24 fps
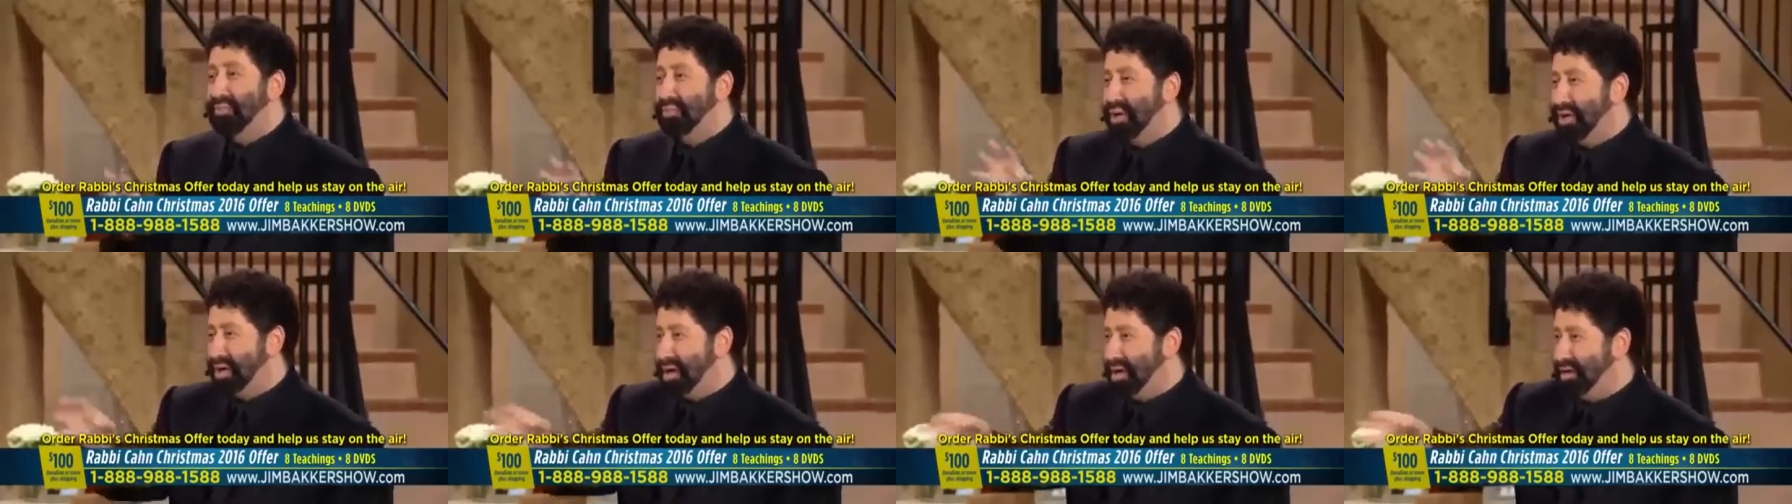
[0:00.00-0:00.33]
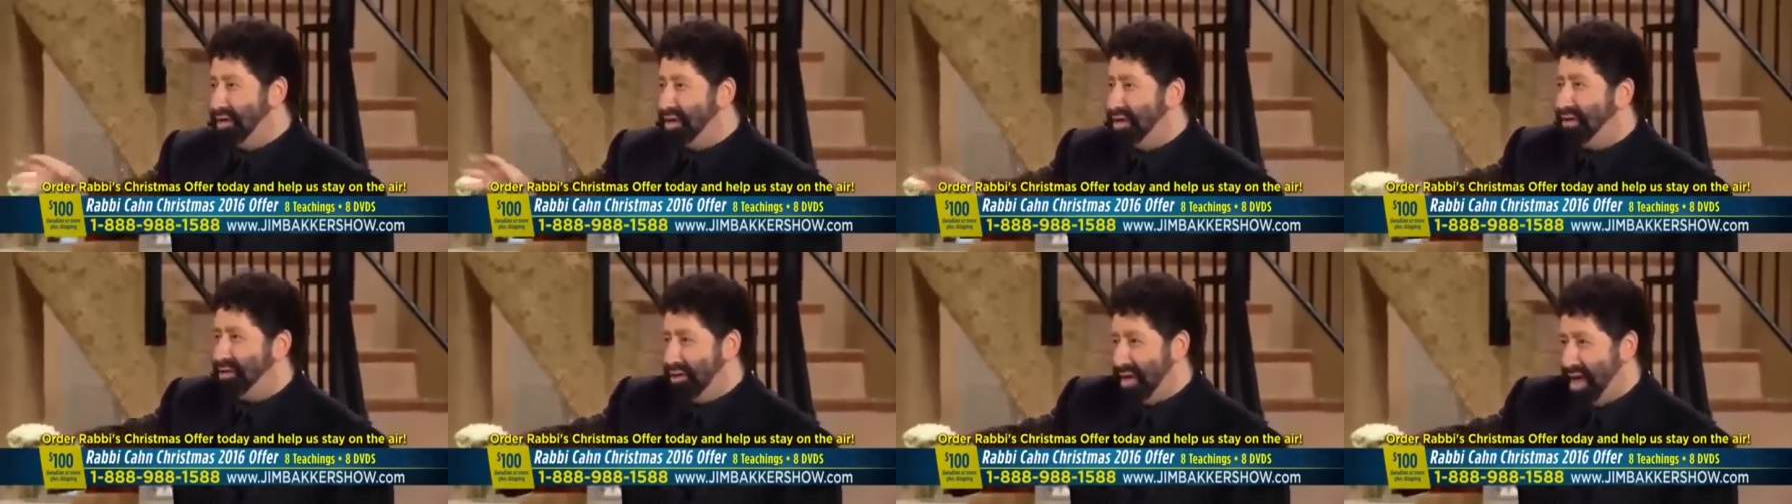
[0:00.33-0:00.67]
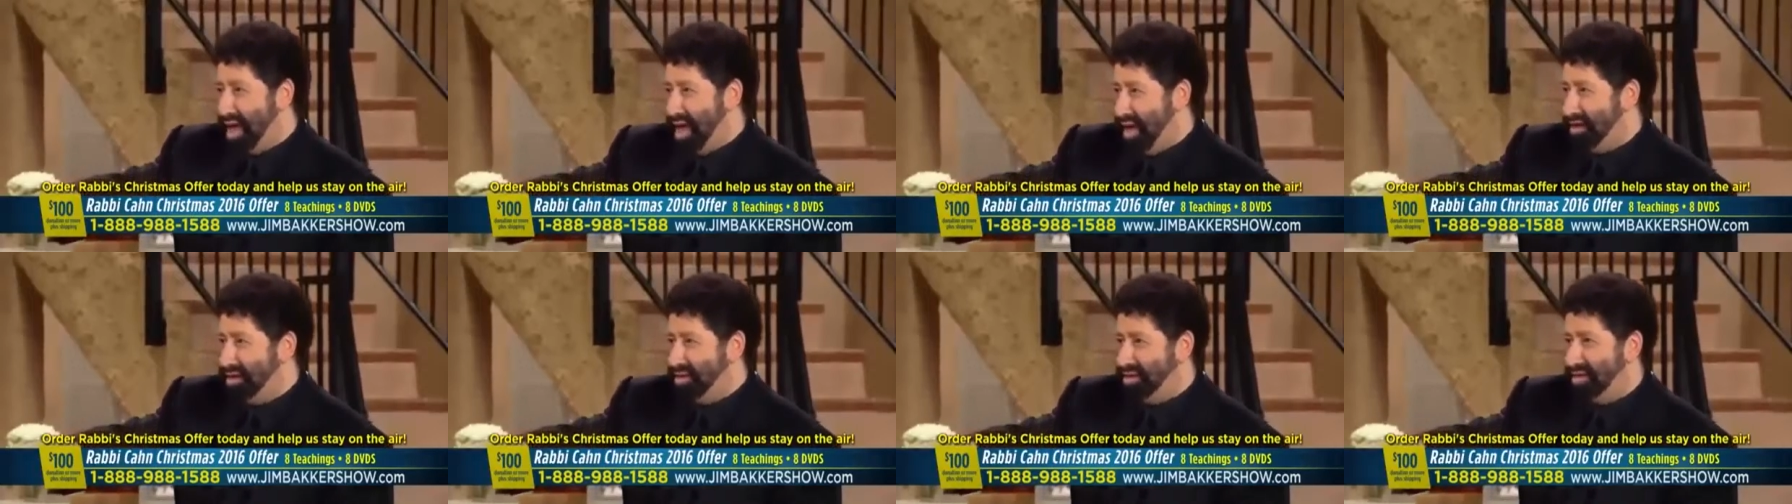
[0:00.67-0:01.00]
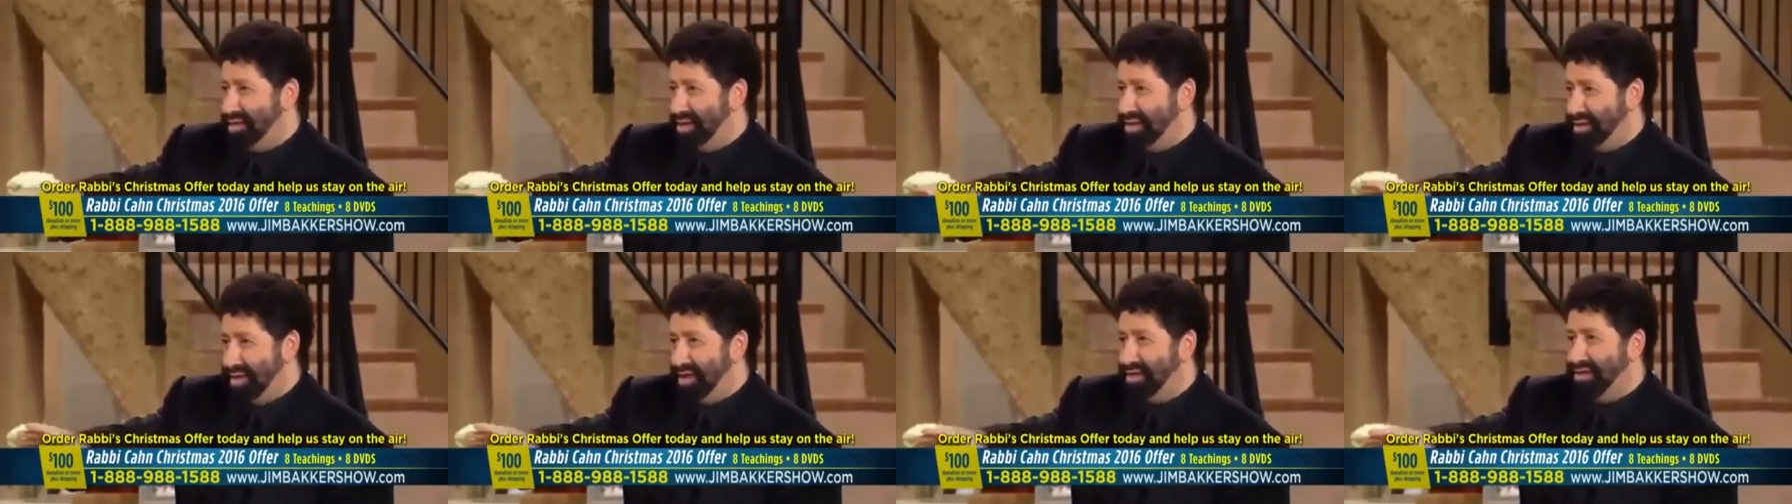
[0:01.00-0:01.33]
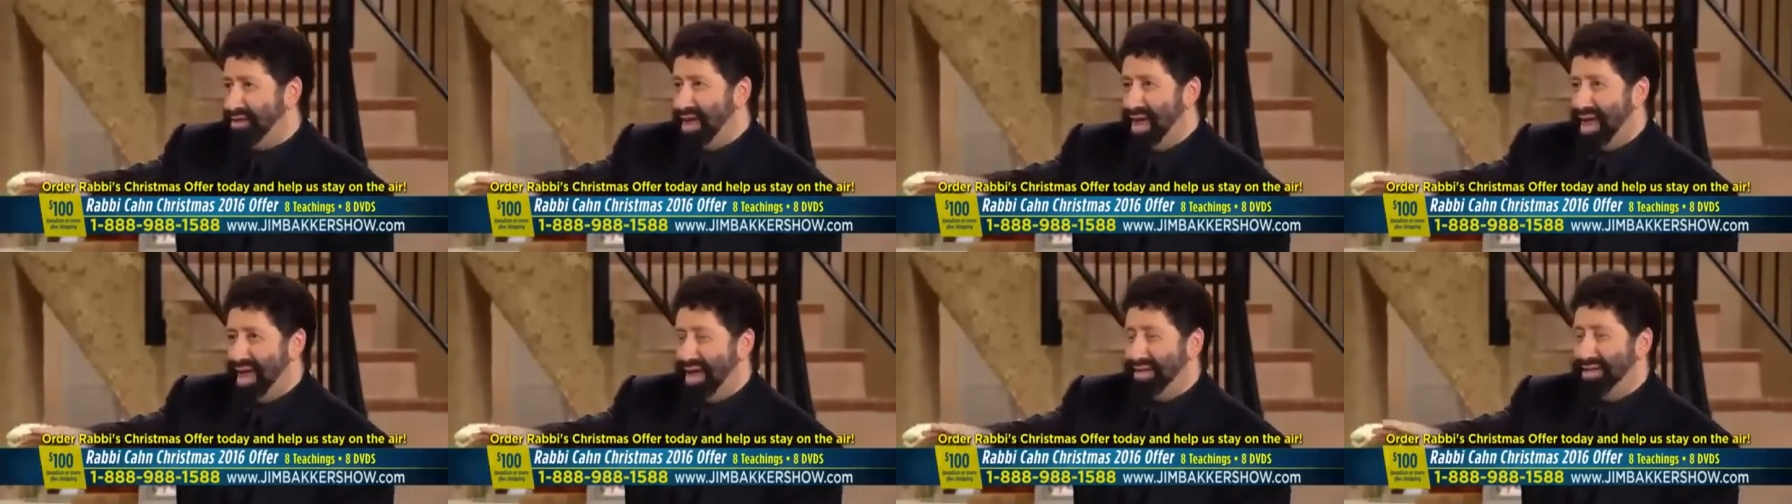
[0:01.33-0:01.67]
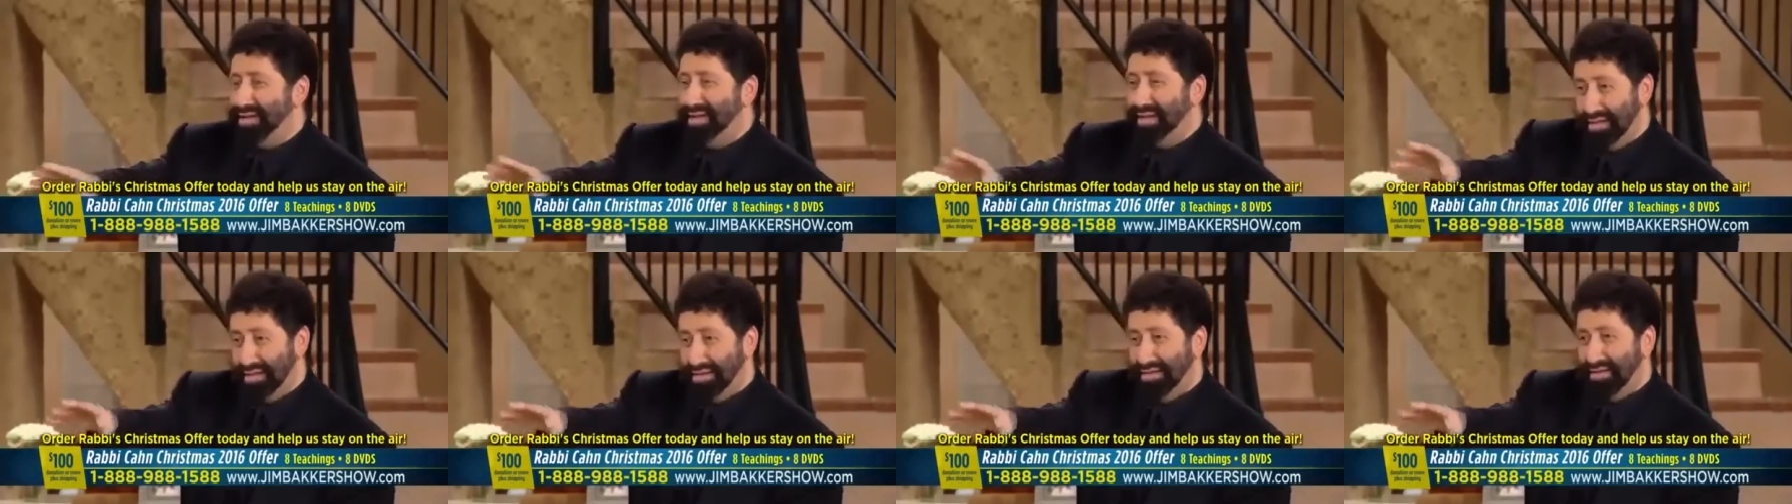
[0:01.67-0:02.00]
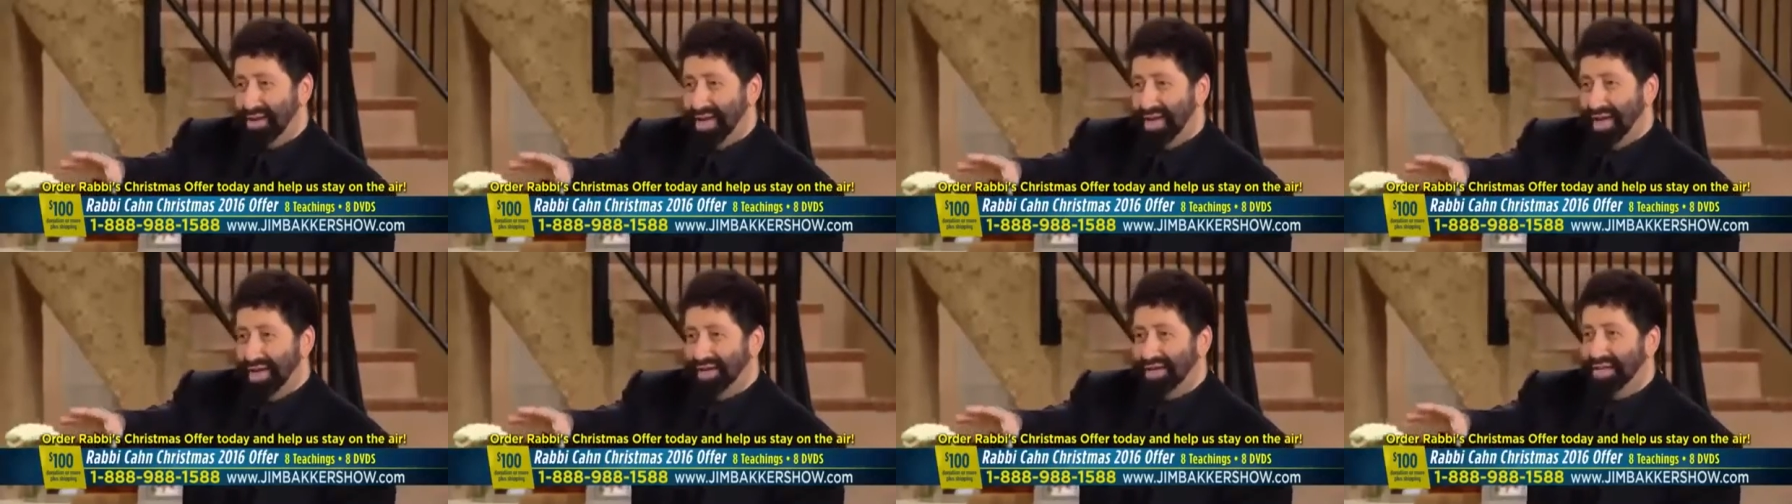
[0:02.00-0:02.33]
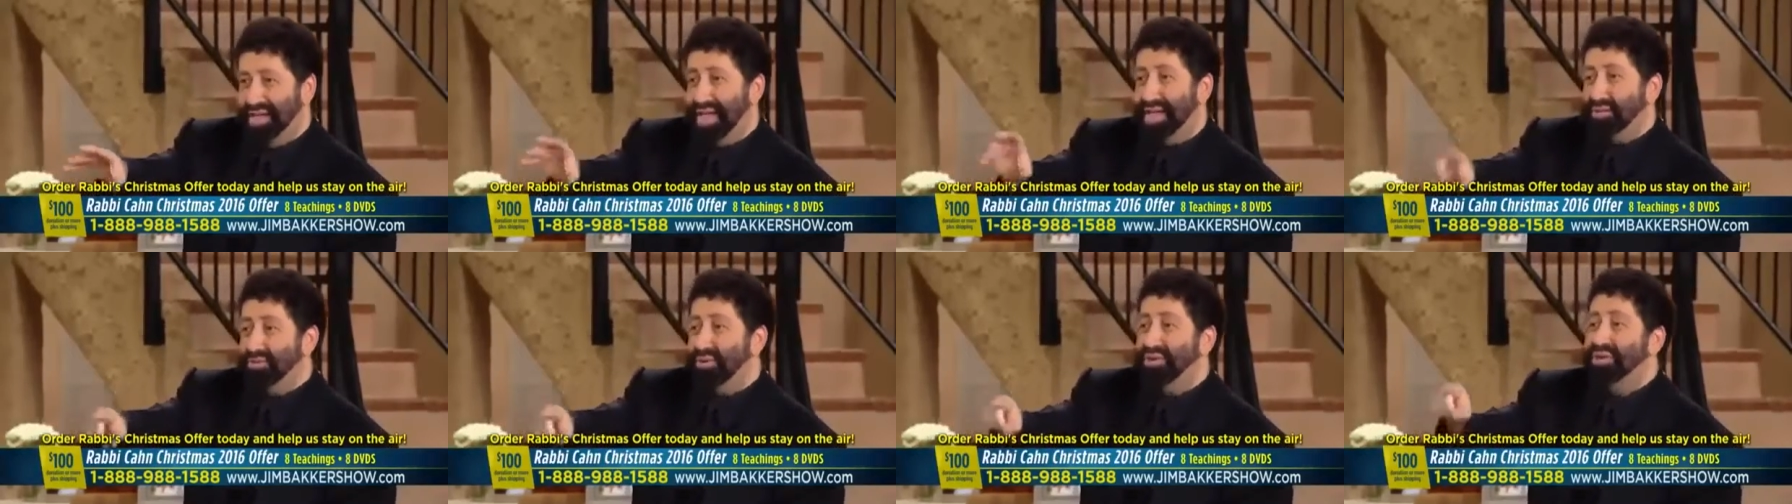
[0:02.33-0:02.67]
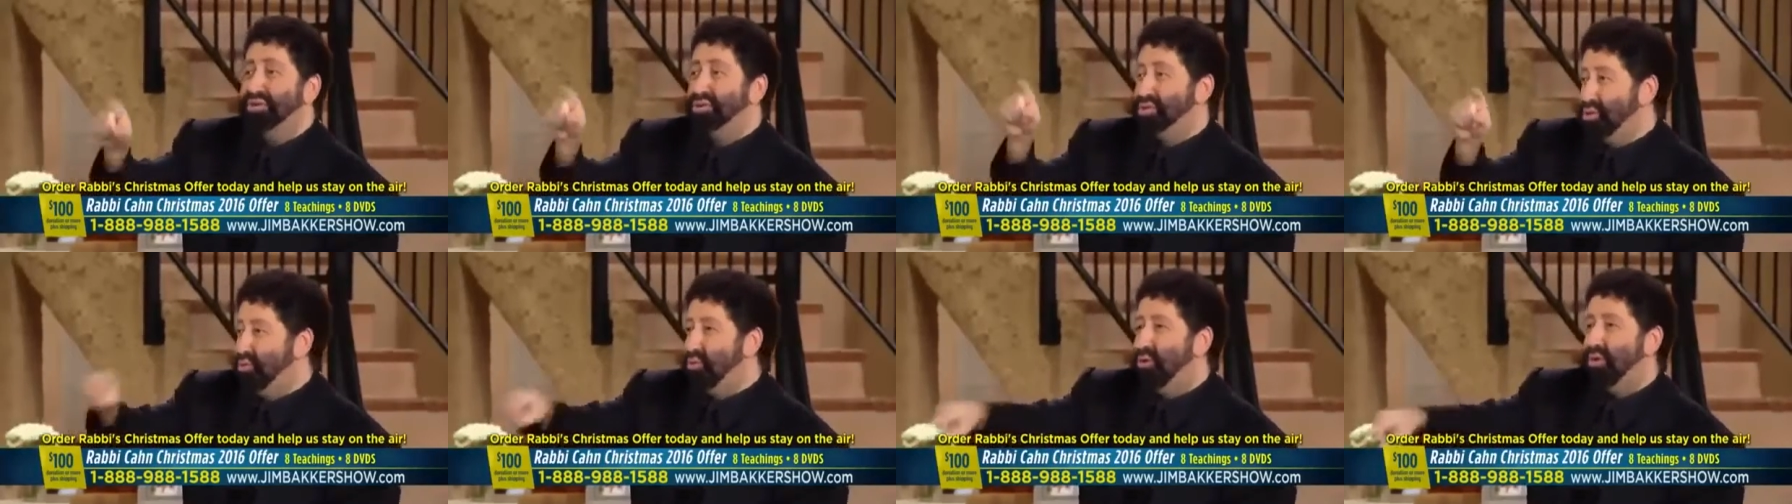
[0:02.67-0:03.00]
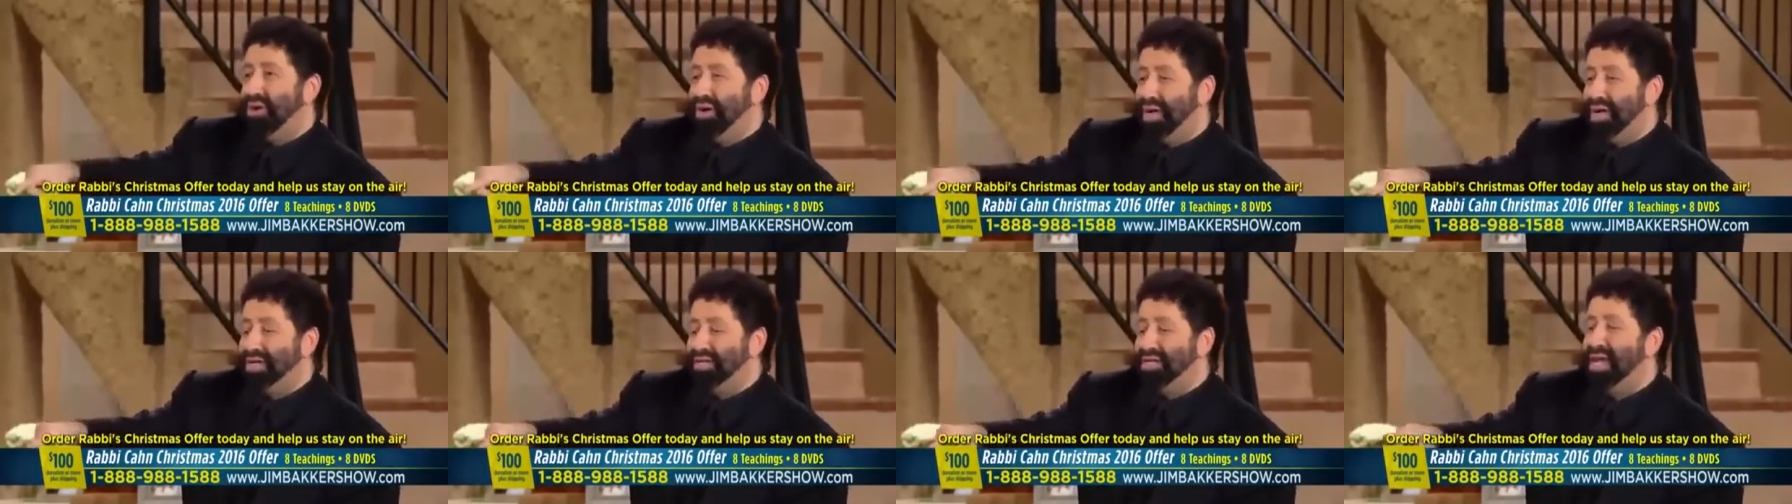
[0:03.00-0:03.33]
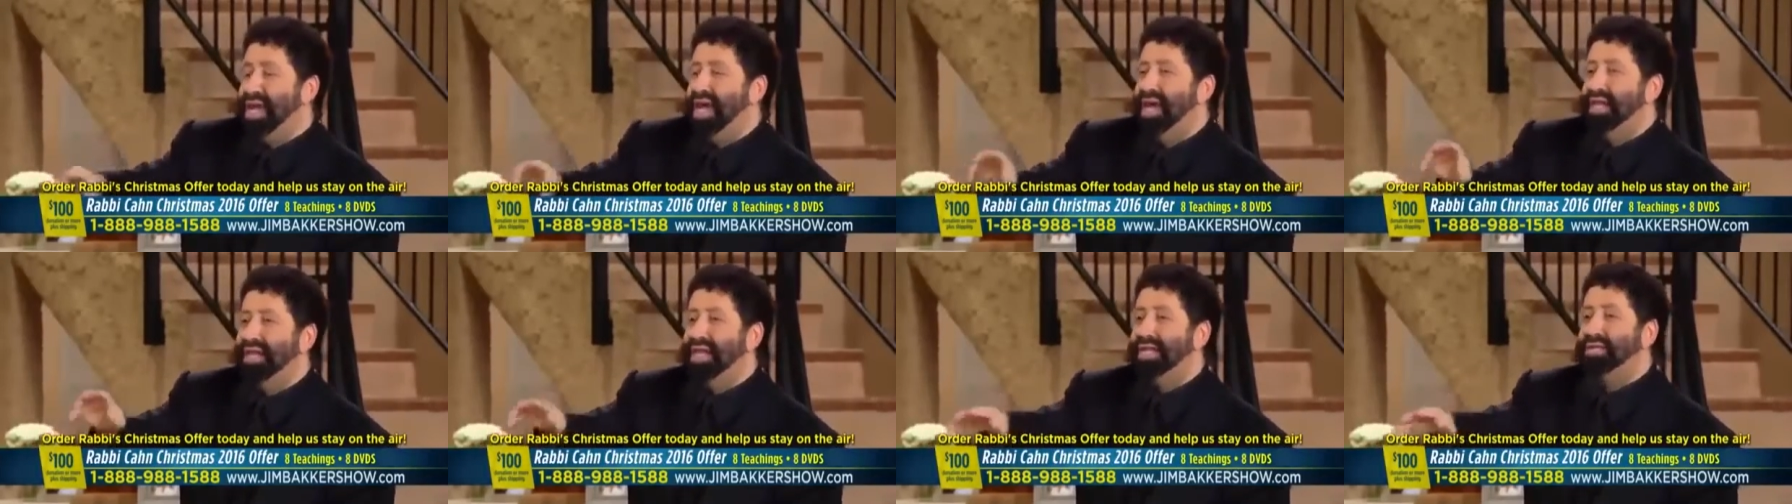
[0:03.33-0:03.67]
But on the other hand, and that's why there's a war against it.